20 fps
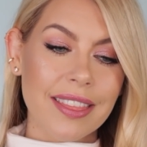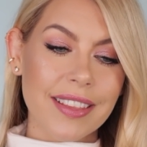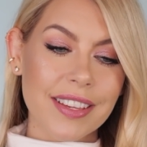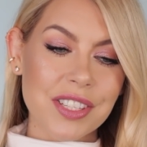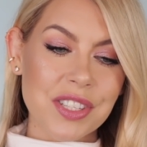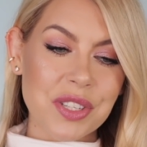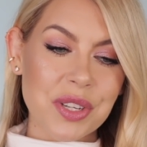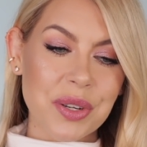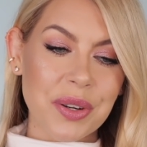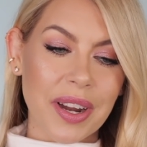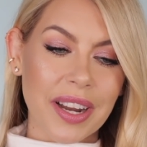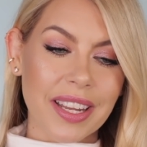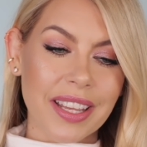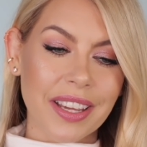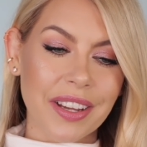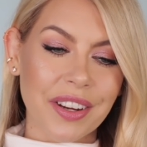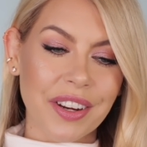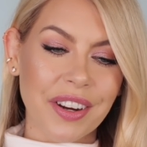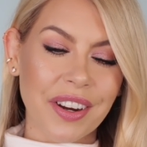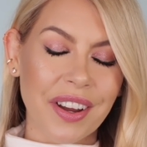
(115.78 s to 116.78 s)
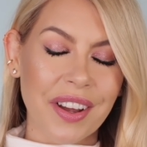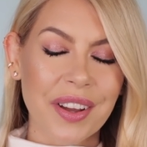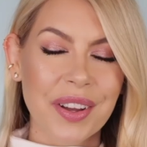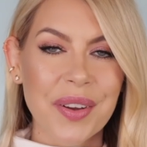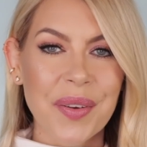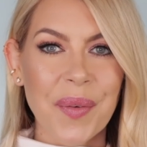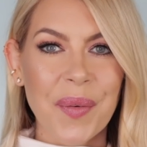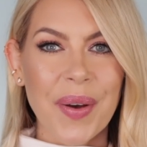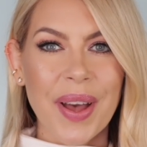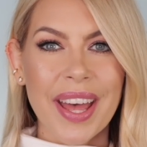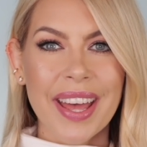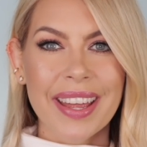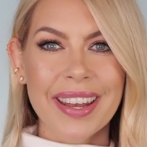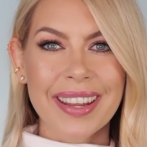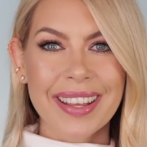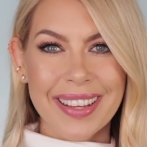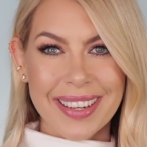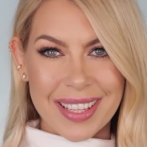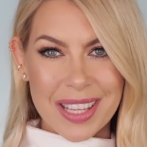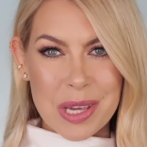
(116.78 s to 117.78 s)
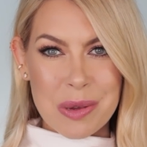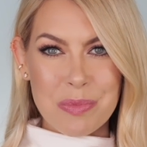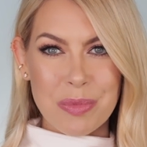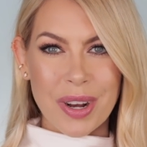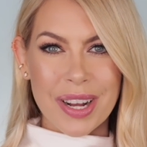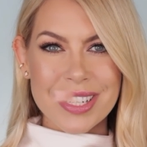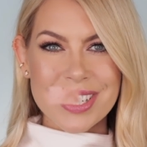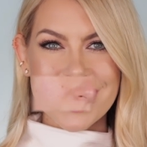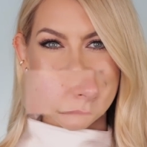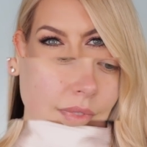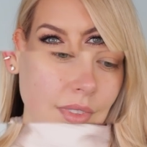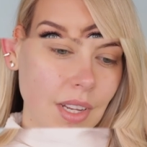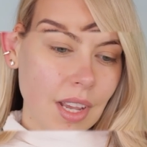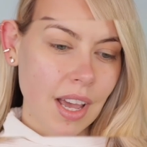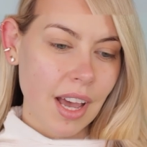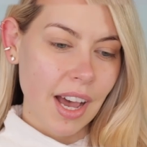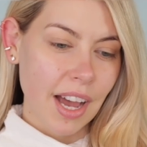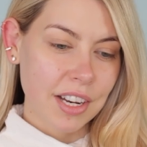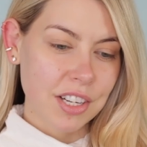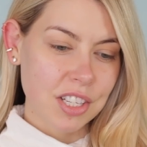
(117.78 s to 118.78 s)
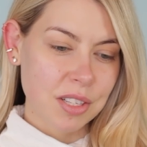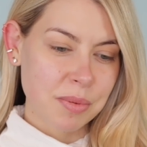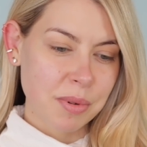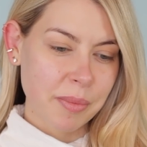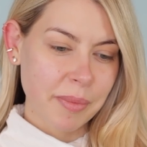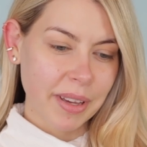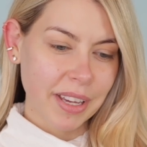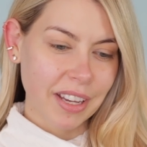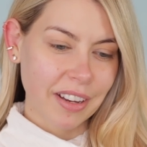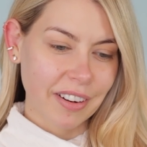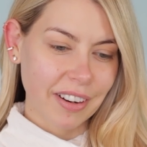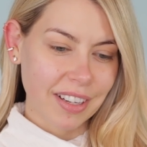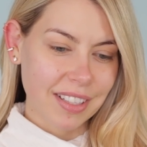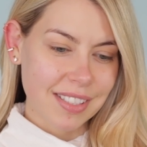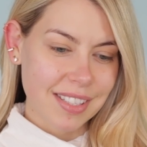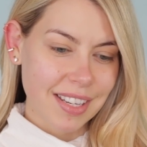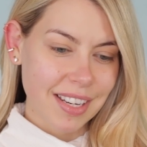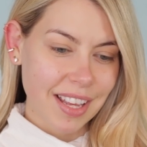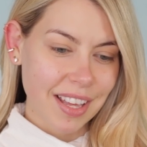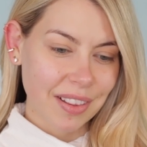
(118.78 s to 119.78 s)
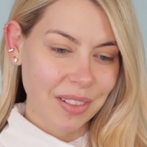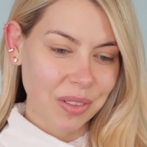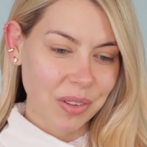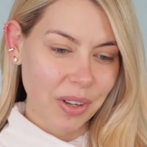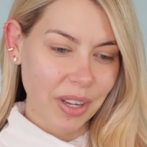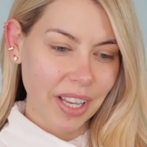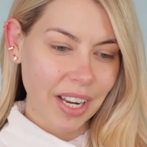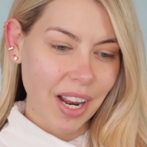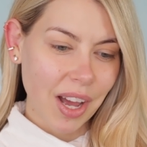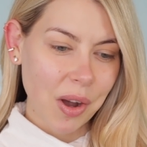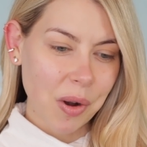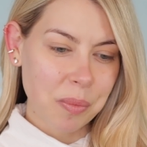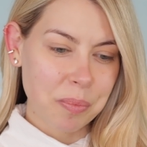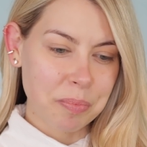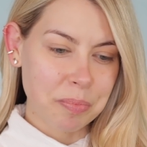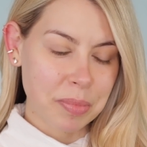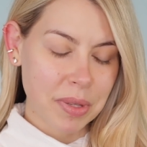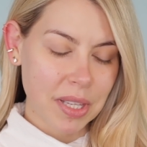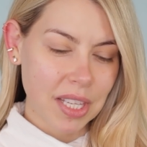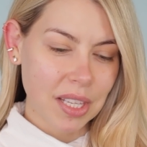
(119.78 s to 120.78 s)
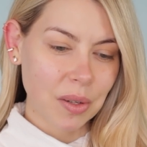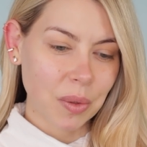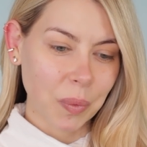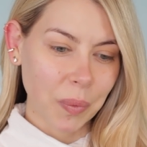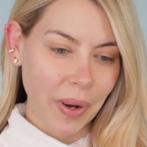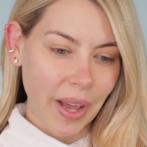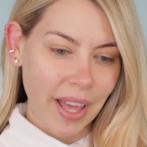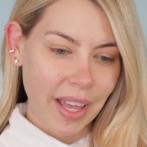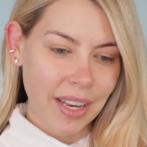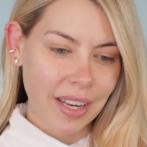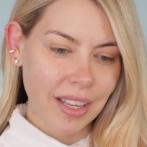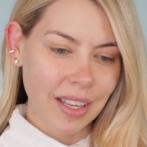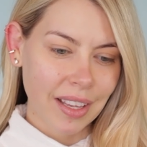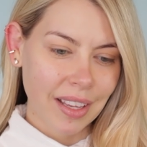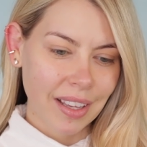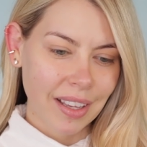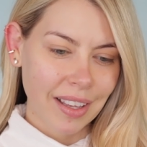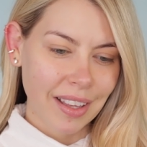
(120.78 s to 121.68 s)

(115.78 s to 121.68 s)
this look right here, go ahead and keep watching. I just put my earrings in and look at how beet red